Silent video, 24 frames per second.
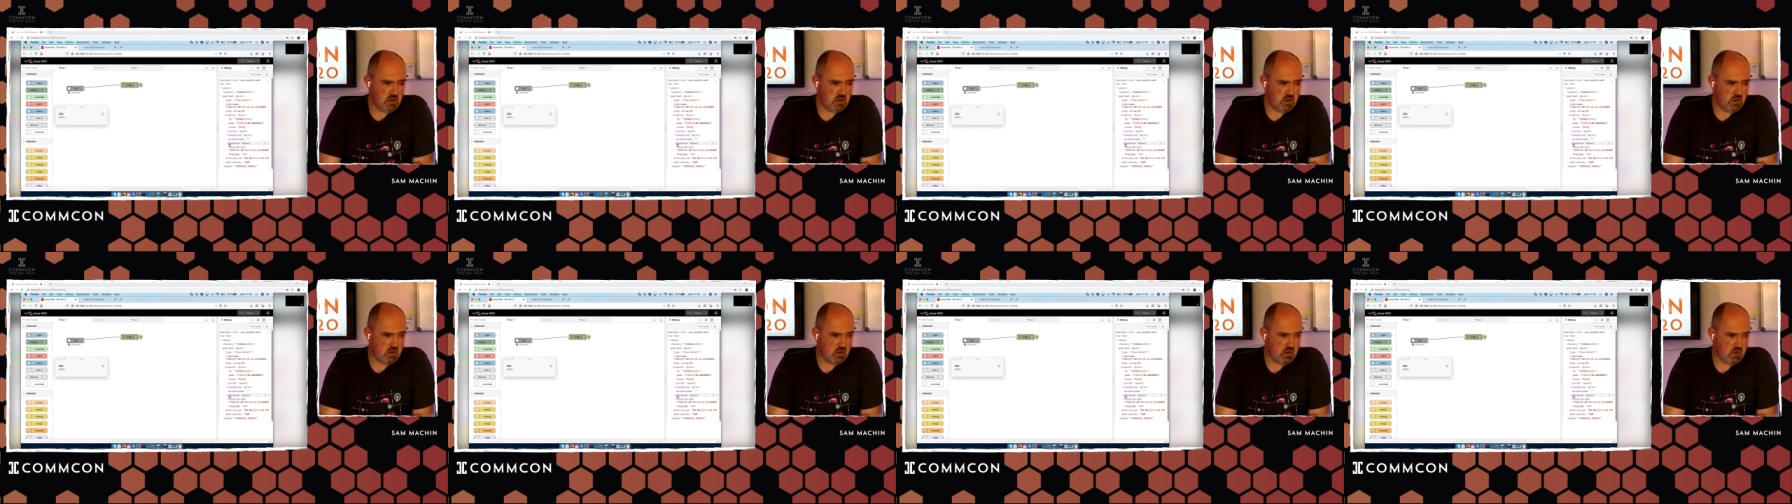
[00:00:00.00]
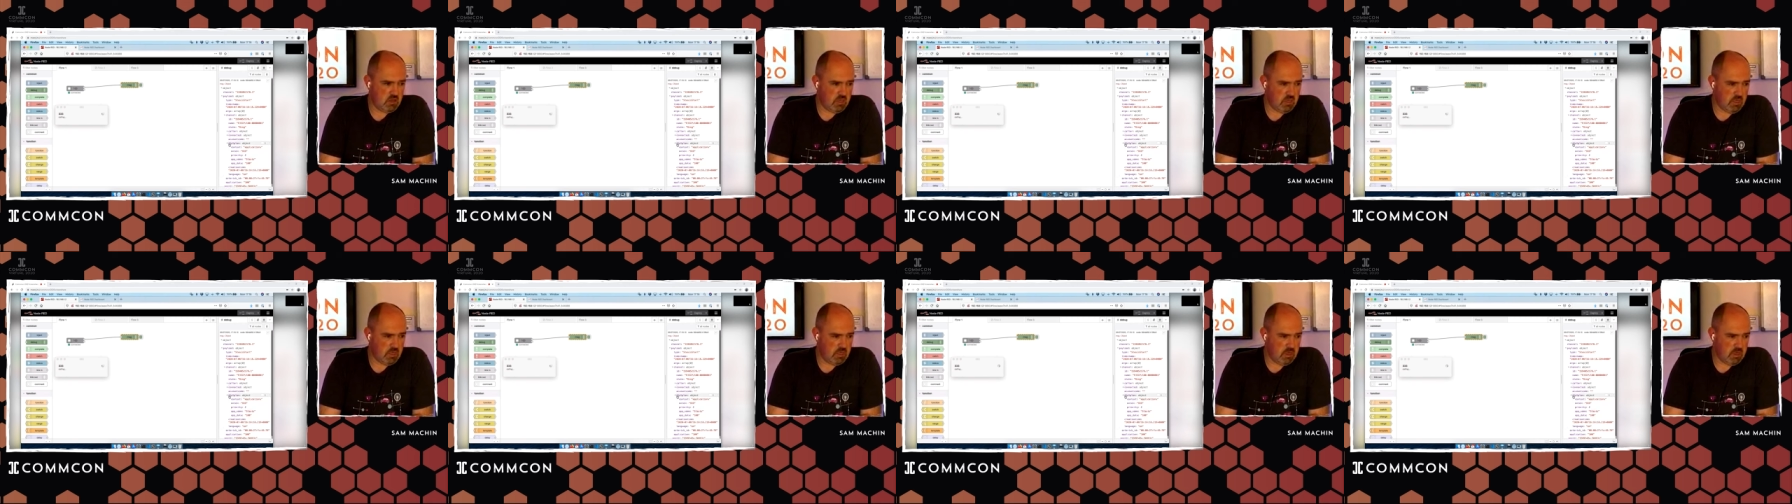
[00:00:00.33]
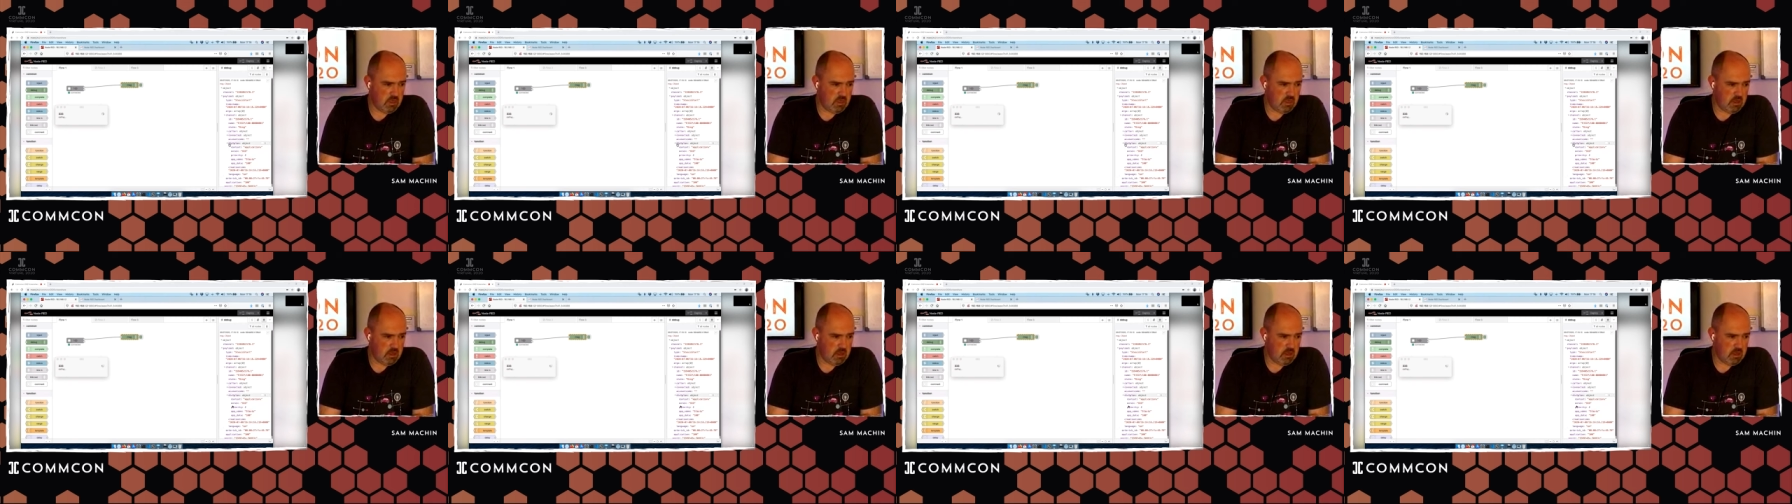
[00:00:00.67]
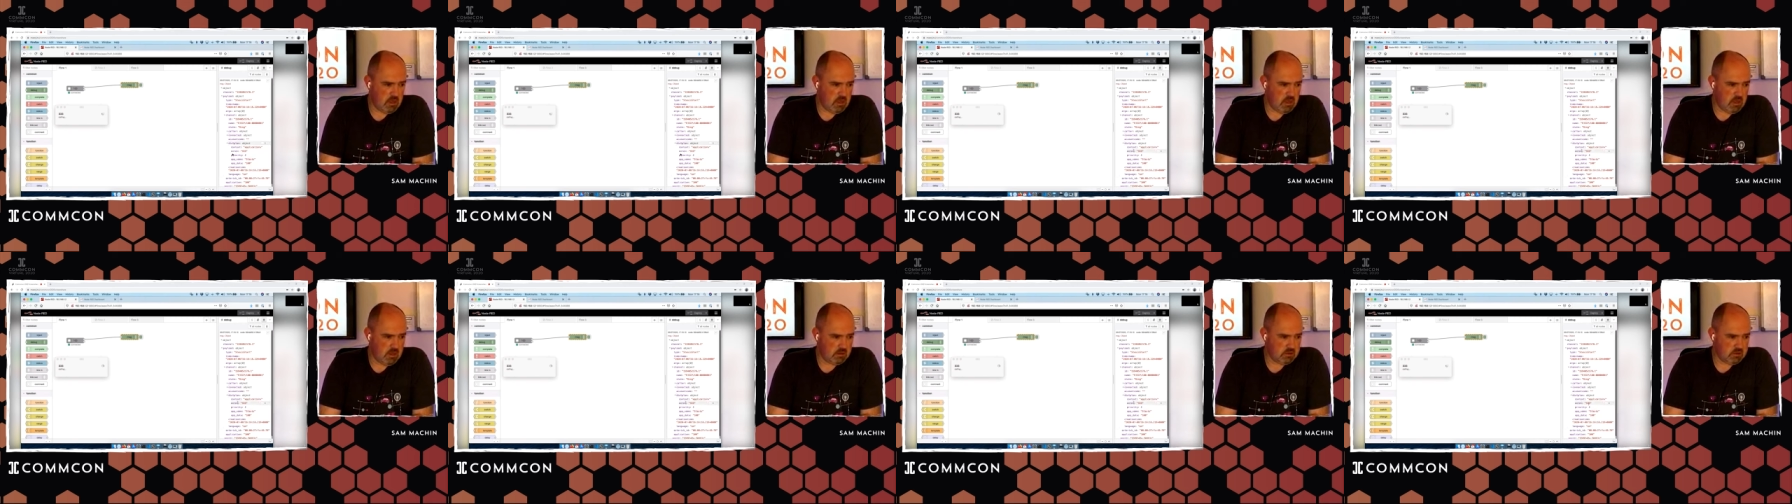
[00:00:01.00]

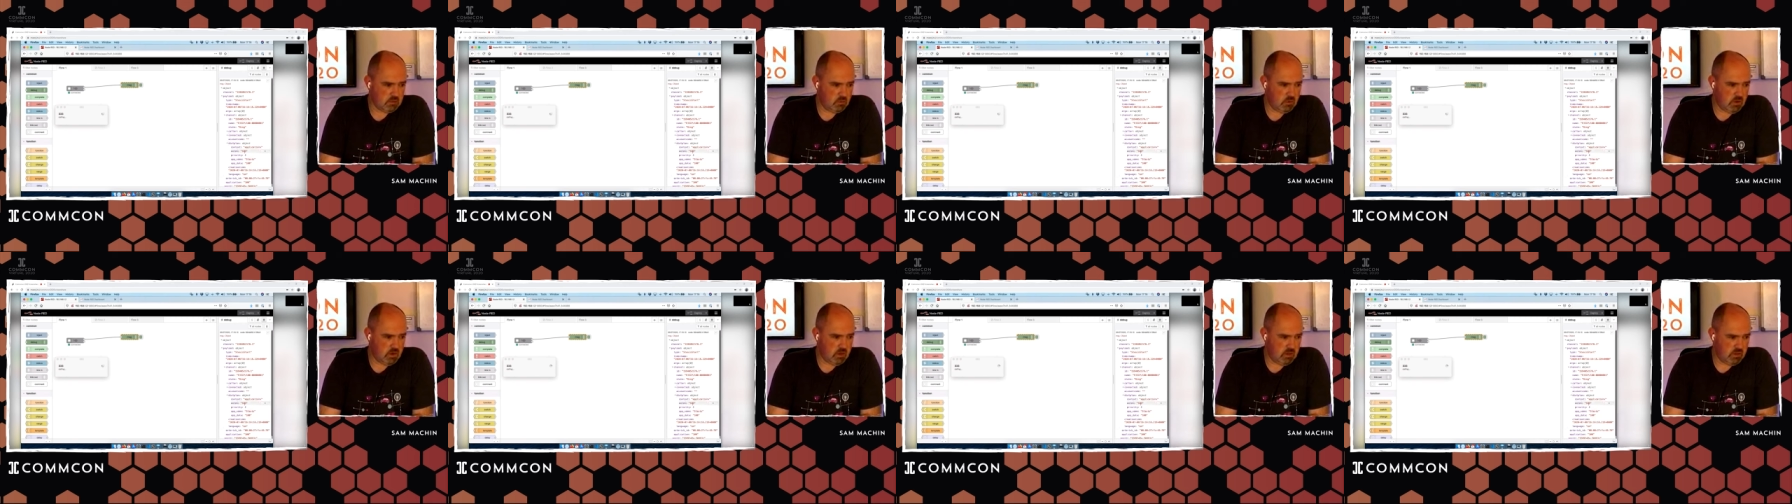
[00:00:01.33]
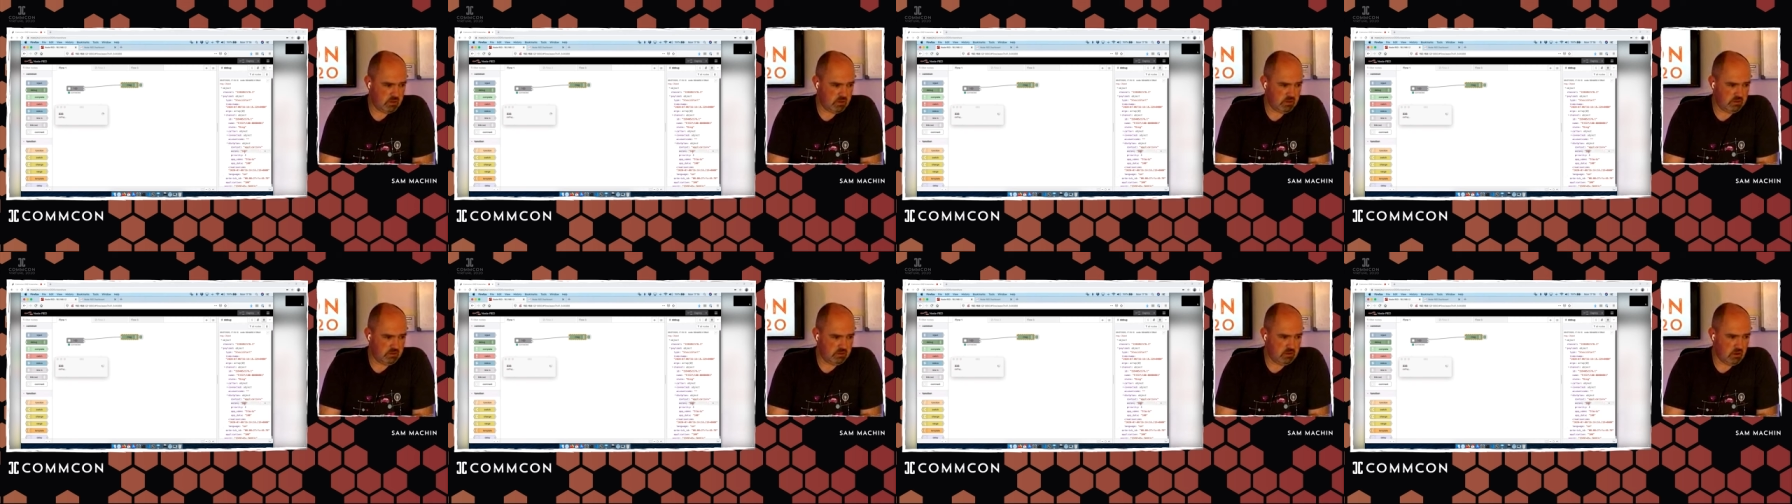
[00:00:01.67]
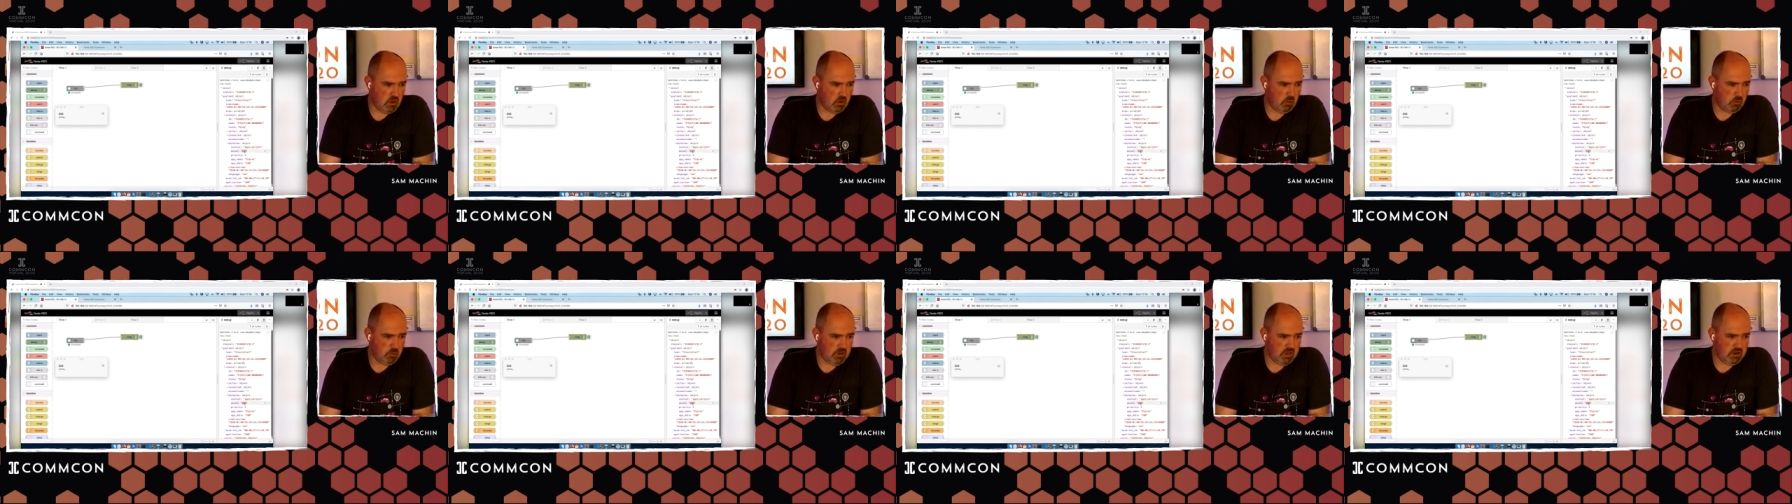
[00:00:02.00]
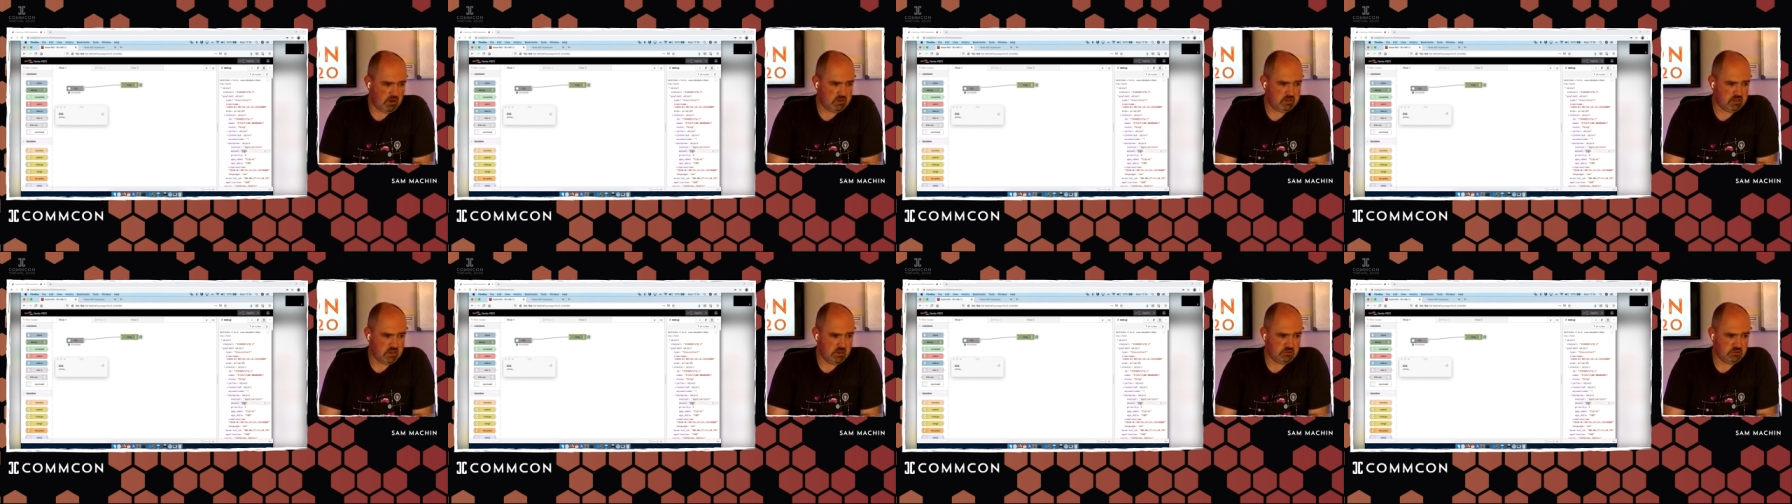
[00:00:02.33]
somewhere I think in dial plan,